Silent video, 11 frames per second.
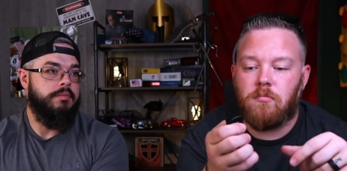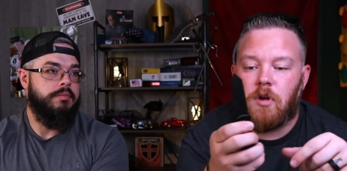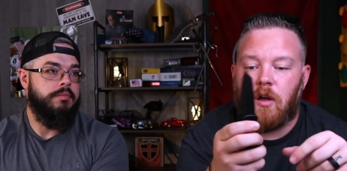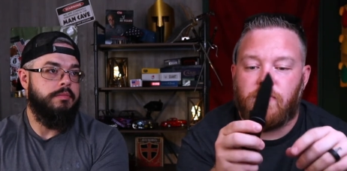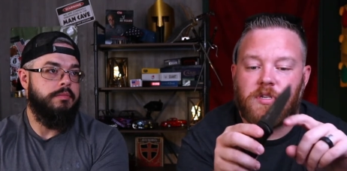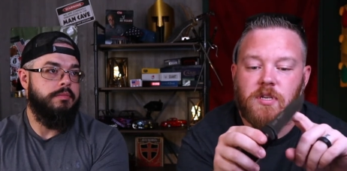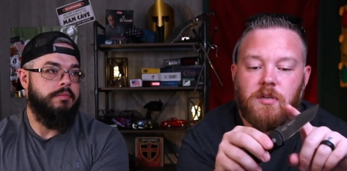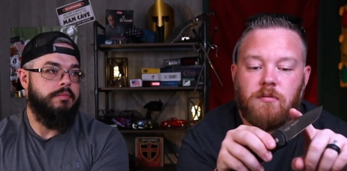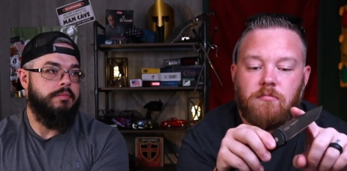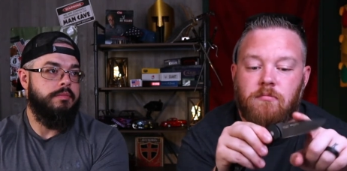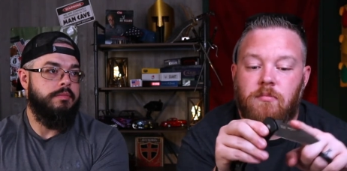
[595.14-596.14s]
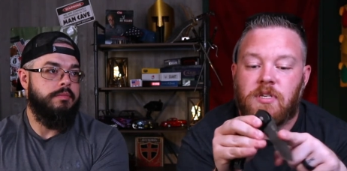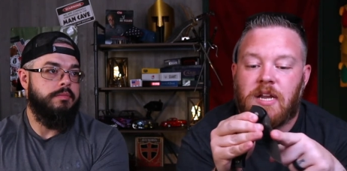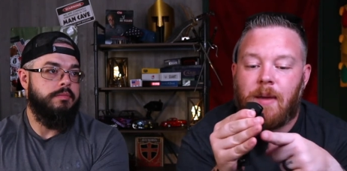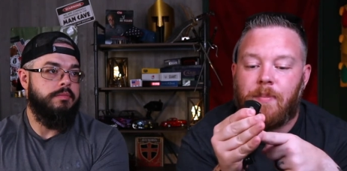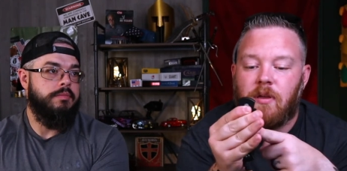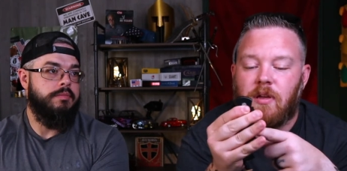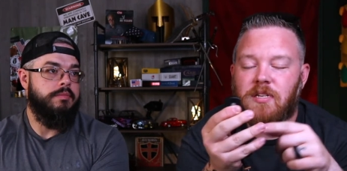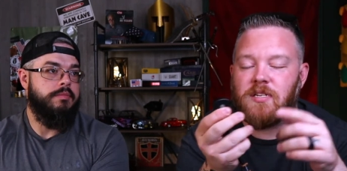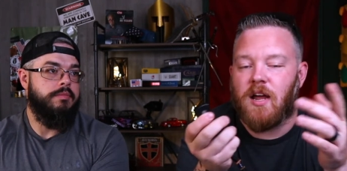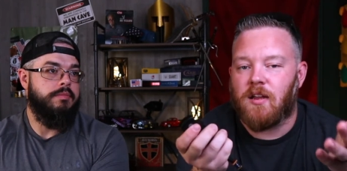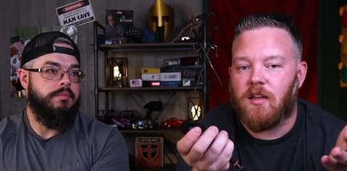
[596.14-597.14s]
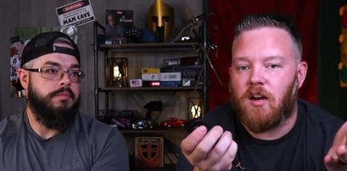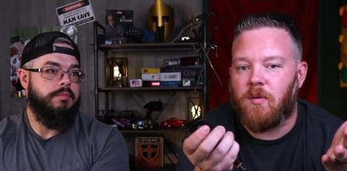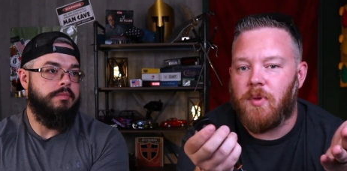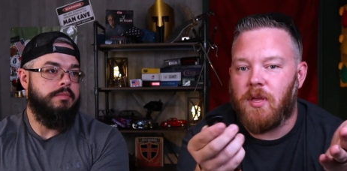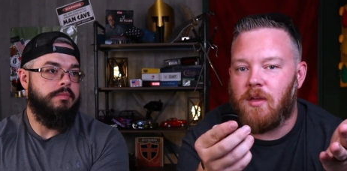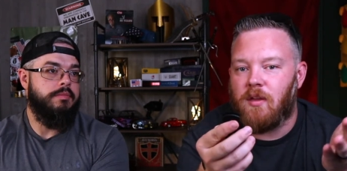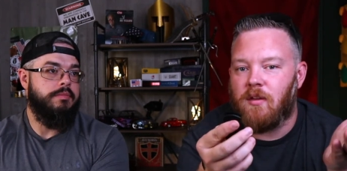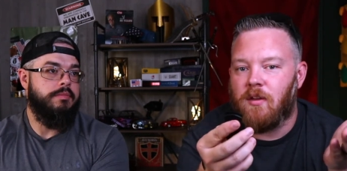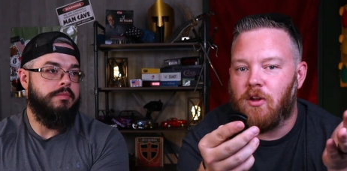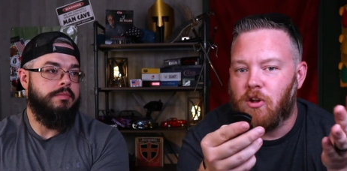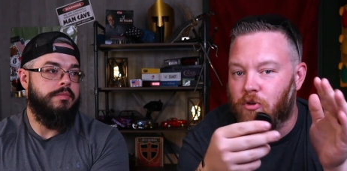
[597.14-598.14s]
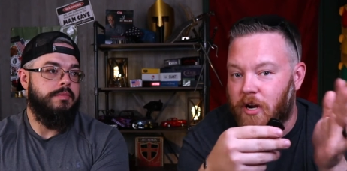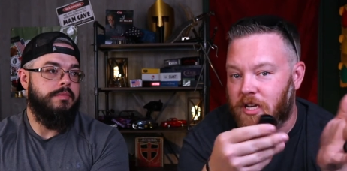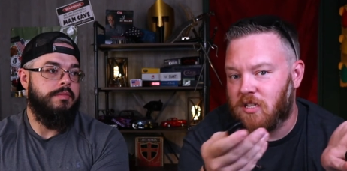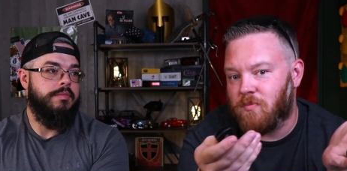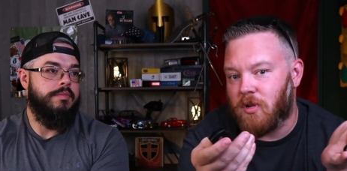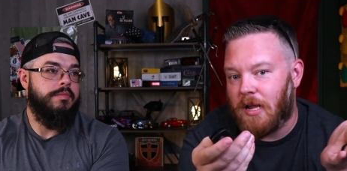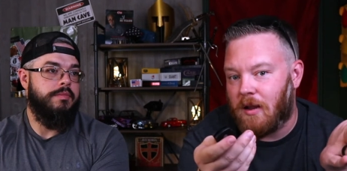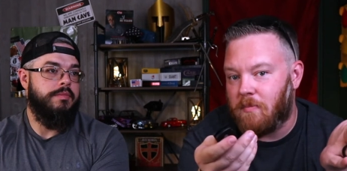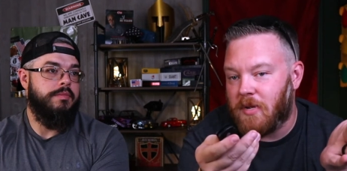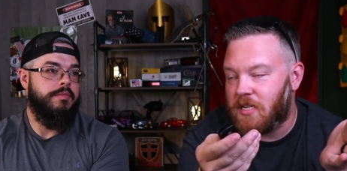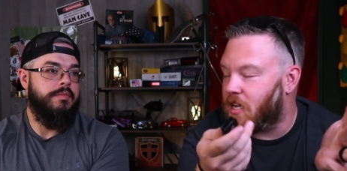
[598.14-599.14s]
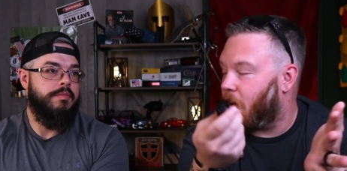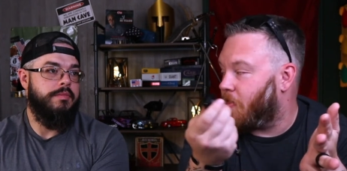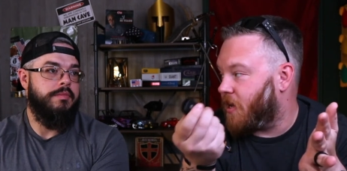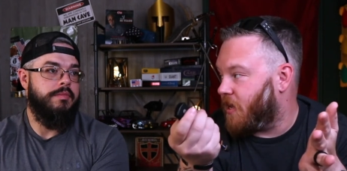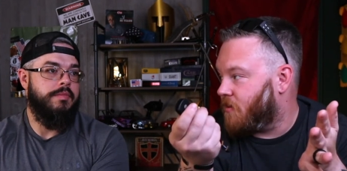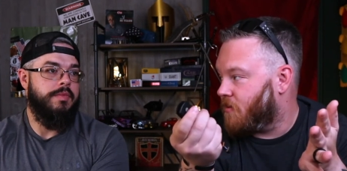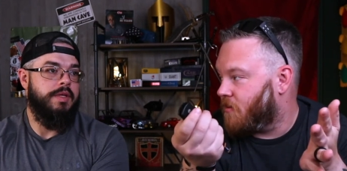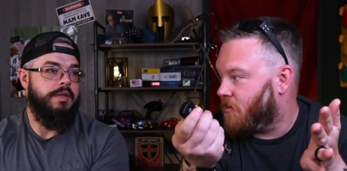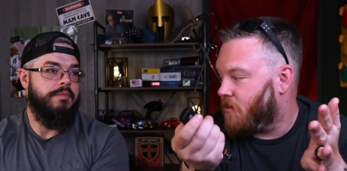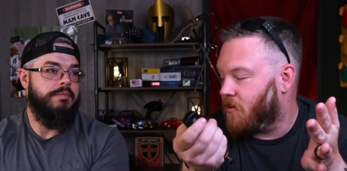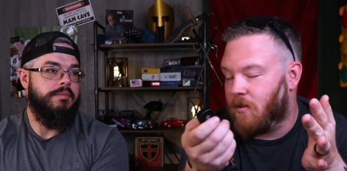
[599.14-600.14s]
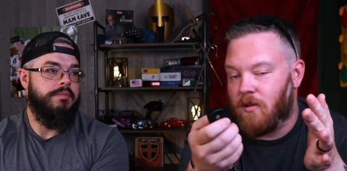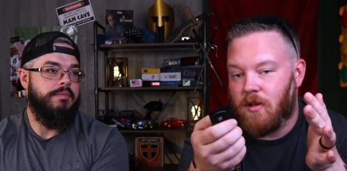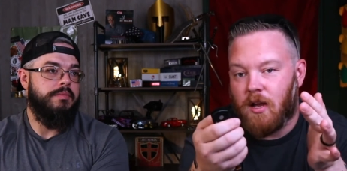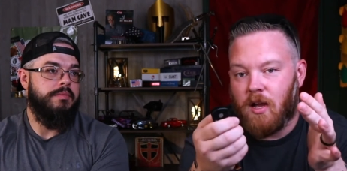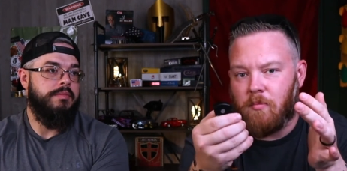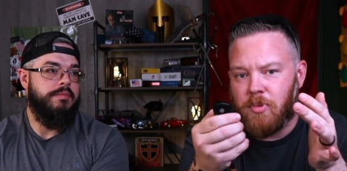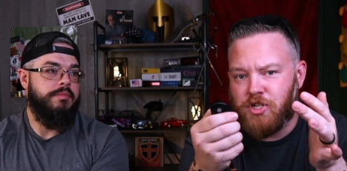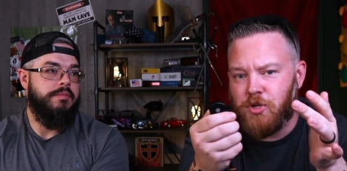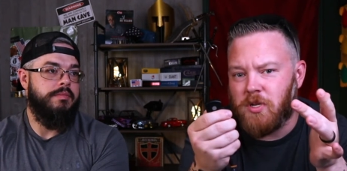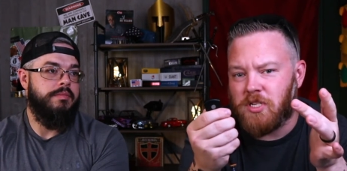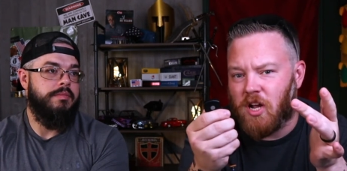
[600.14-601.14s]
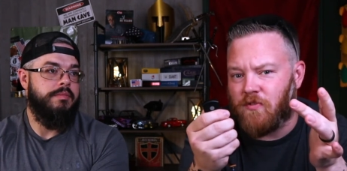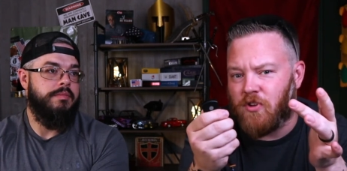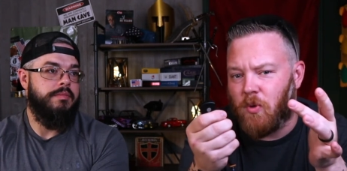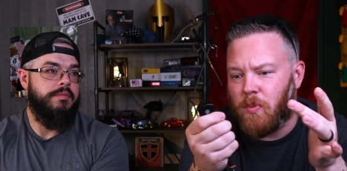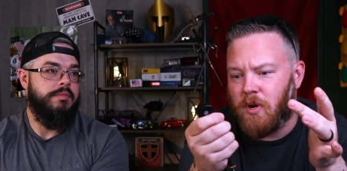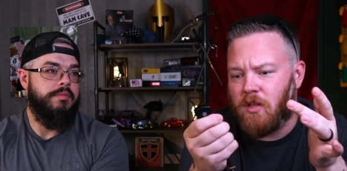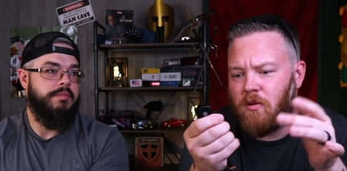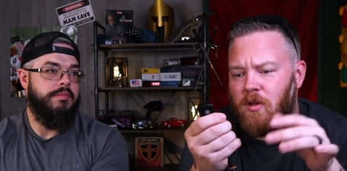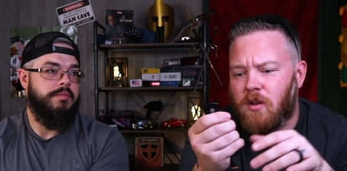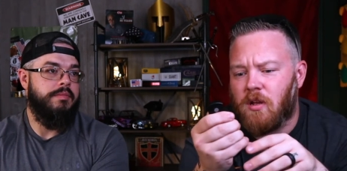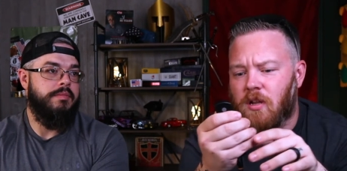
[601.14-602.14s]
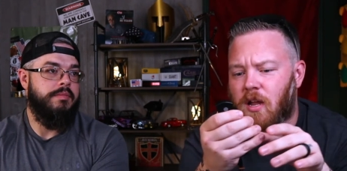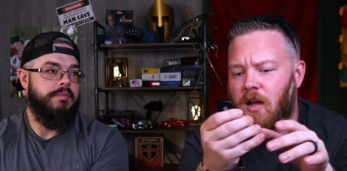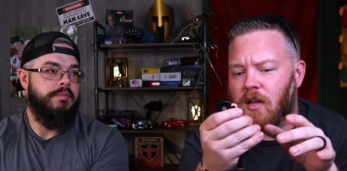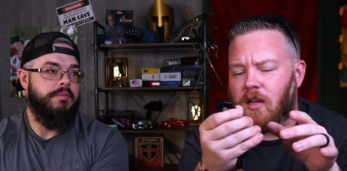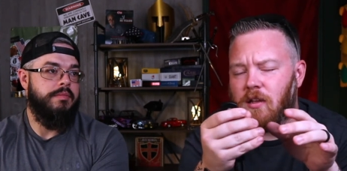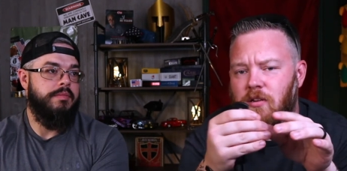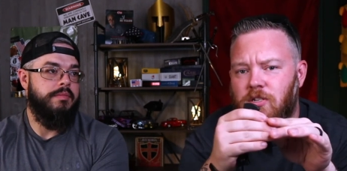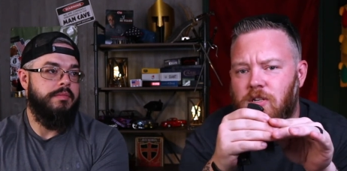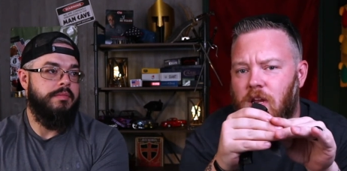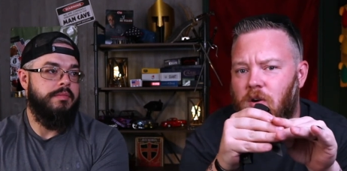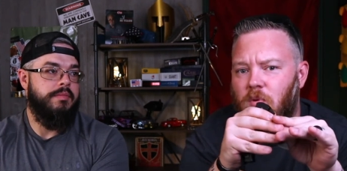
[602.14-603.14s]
Speaker 1: obviously snappy. It's not going to be great to pull out and mix company. Yeah. Uh, but you could soft open it. You could unlock it and just kind of